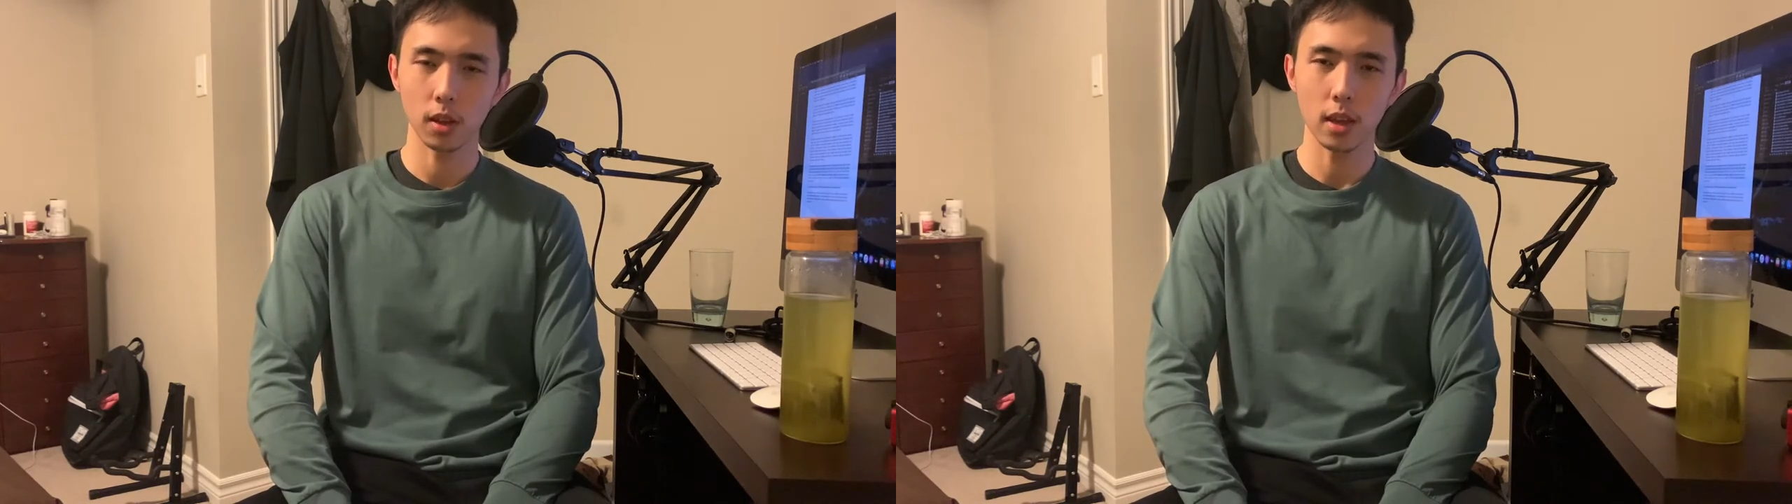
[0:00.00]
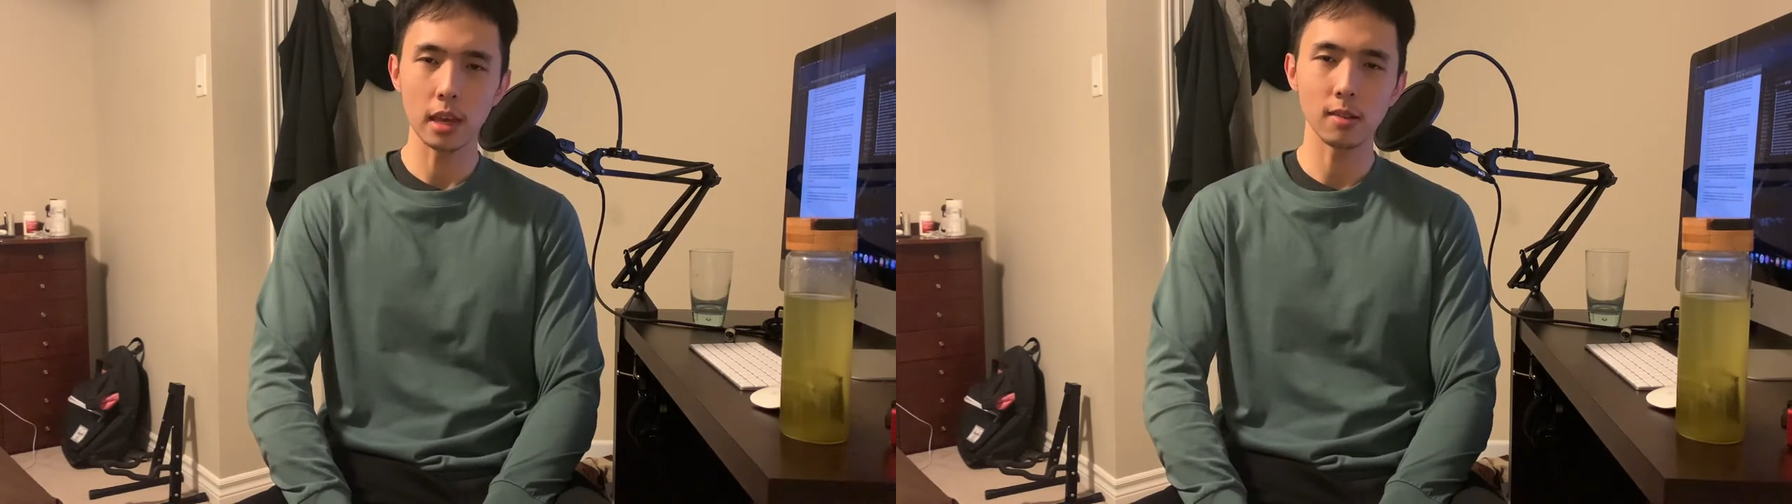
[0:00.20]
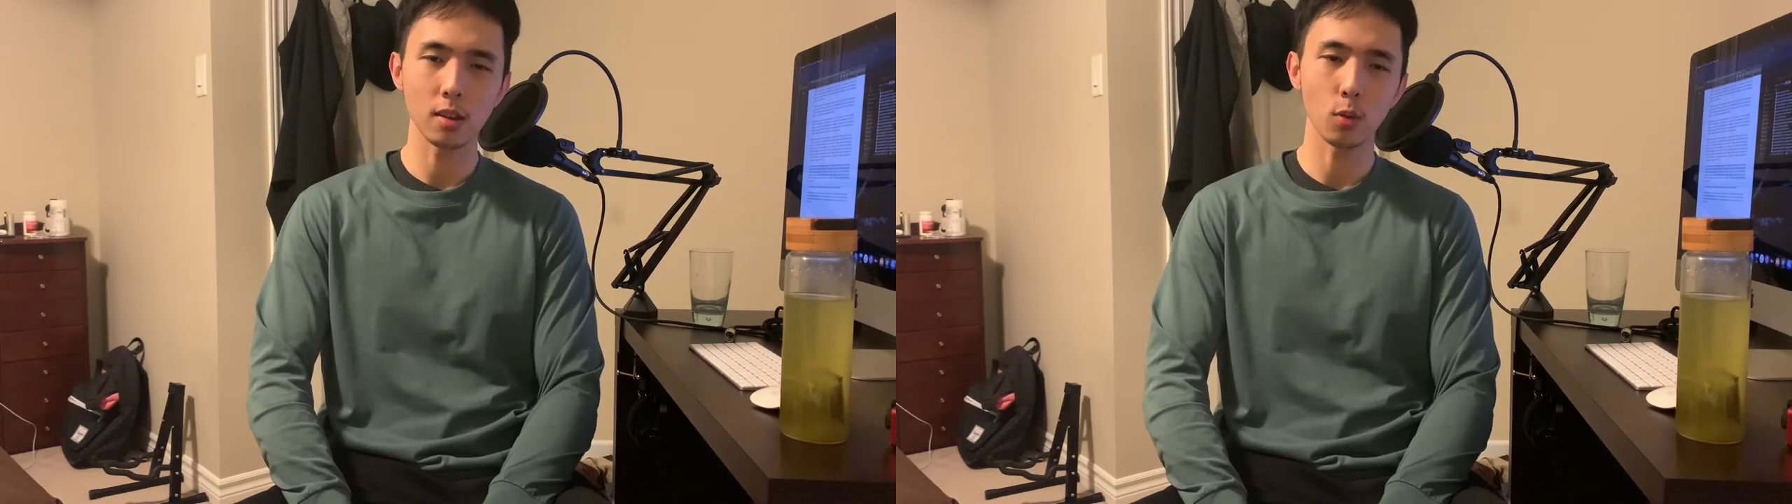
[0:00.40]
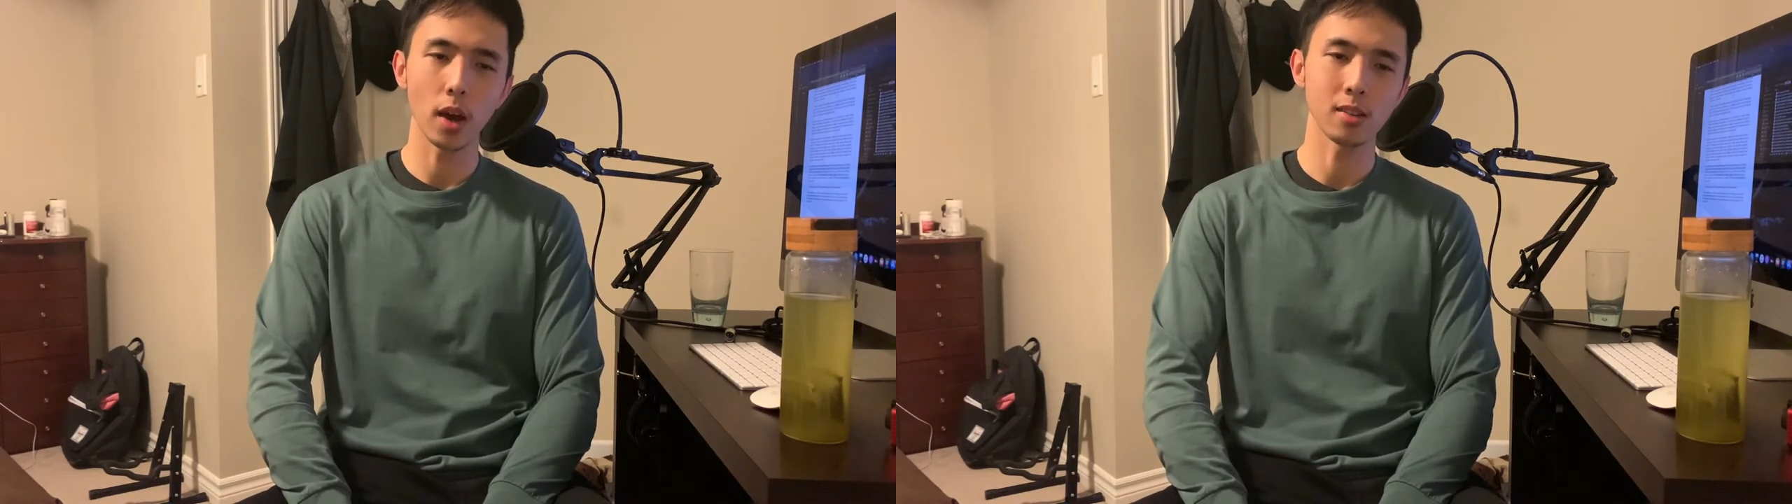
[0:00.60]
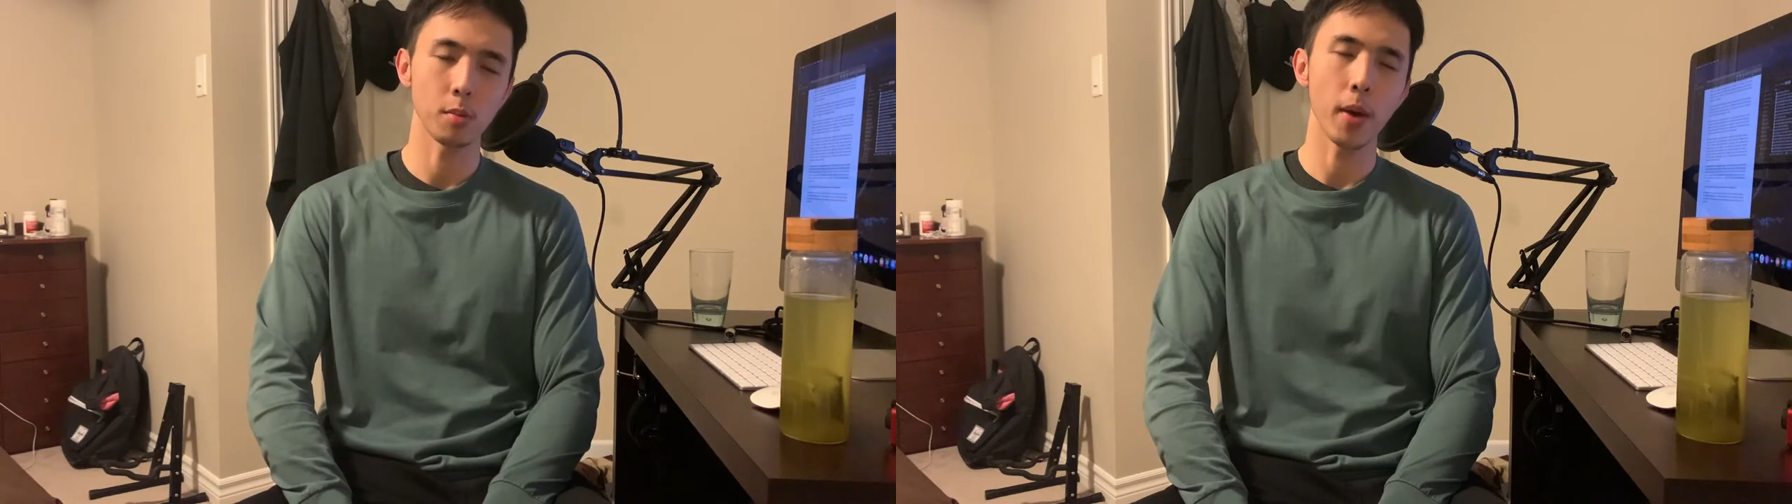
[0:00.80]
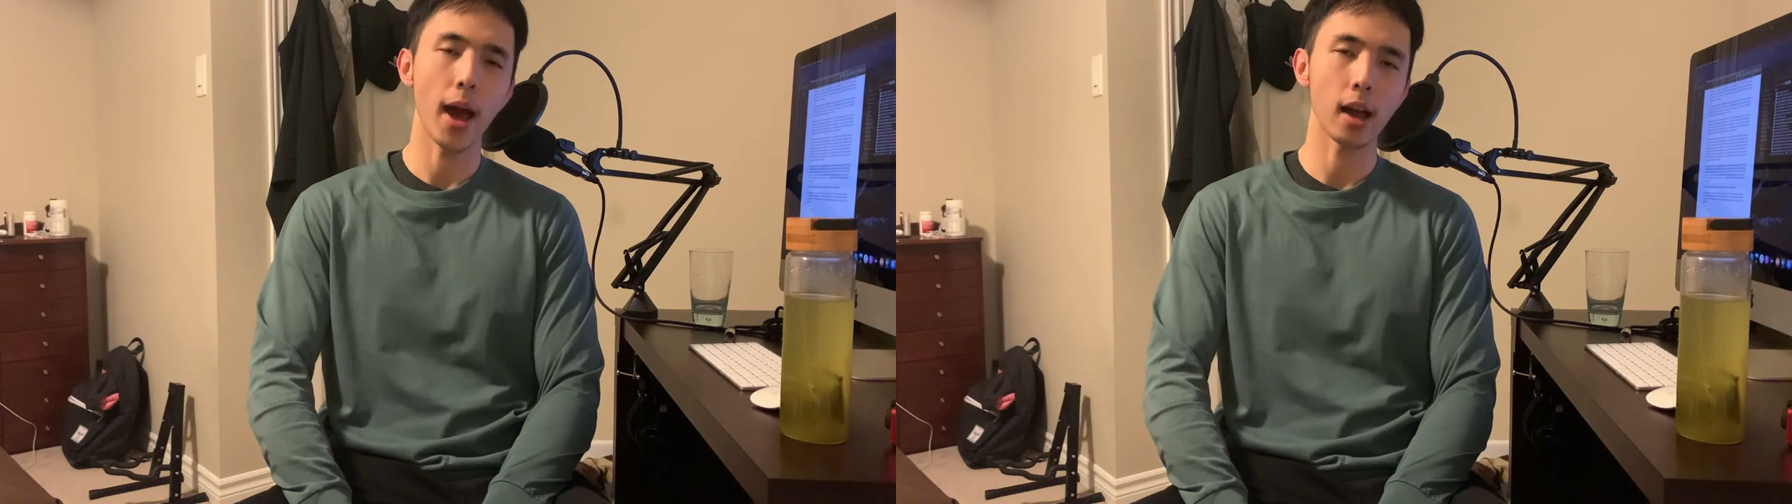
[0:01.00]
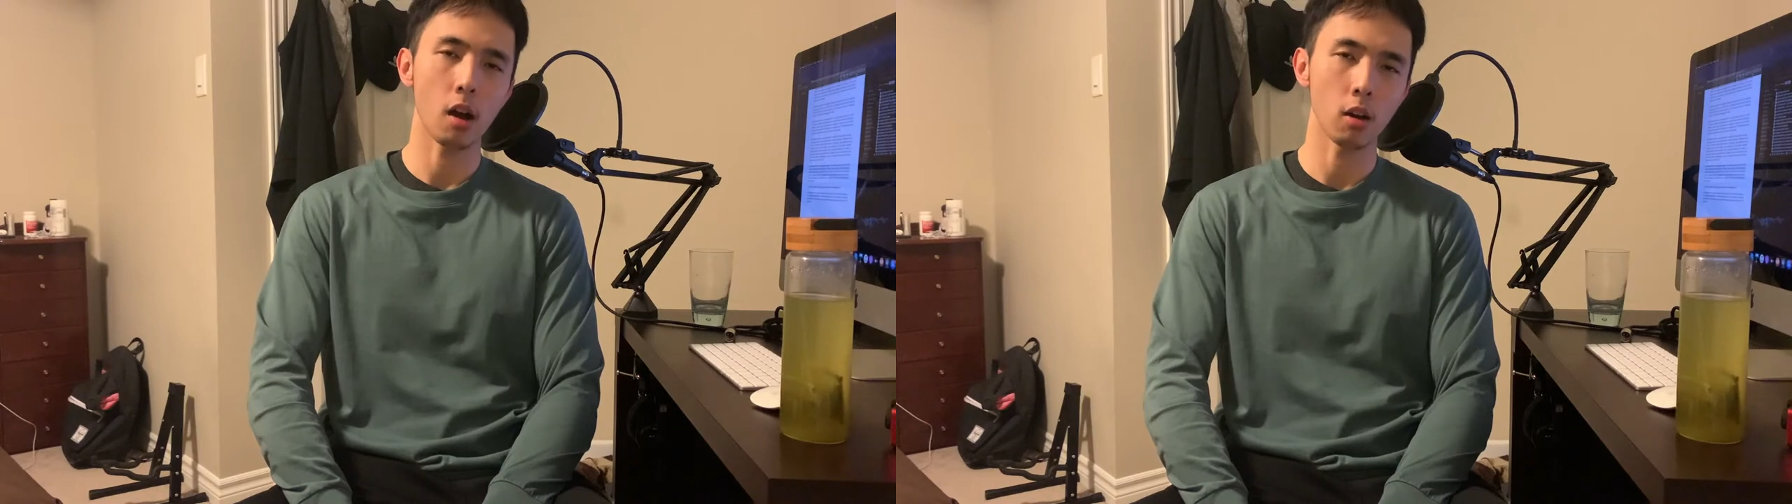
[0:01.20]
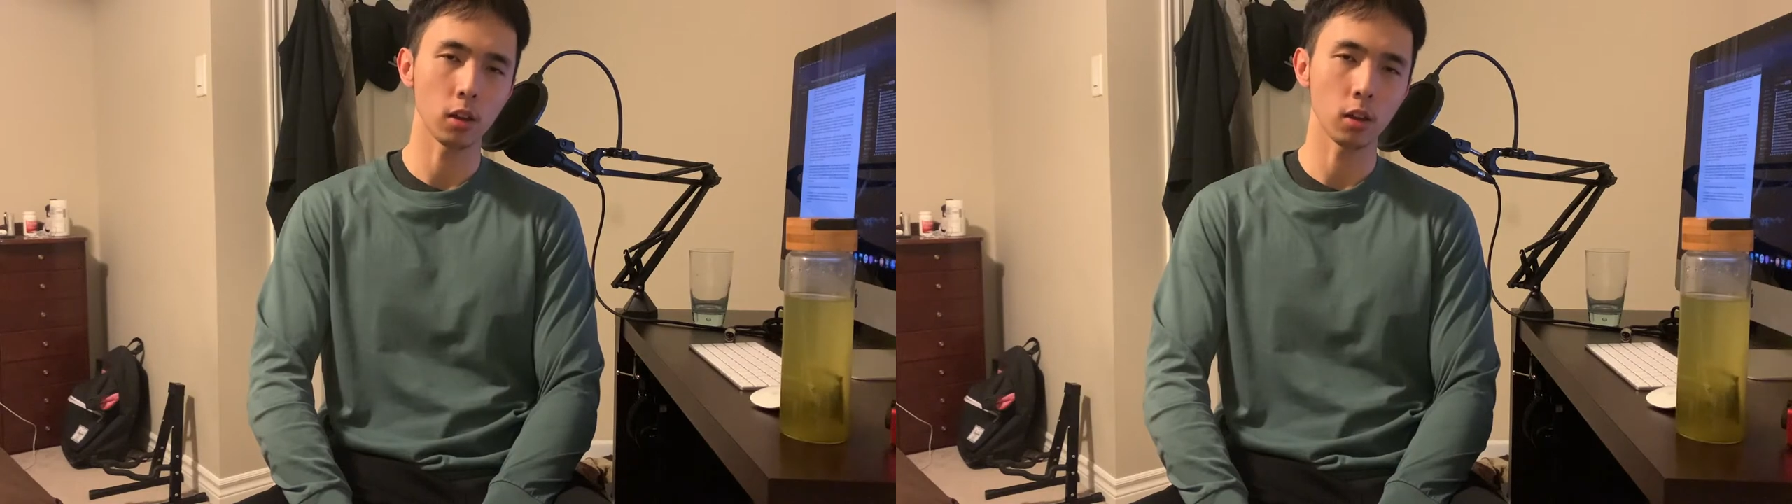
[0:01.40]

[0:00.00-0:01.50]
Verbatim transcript: easy ways to pack on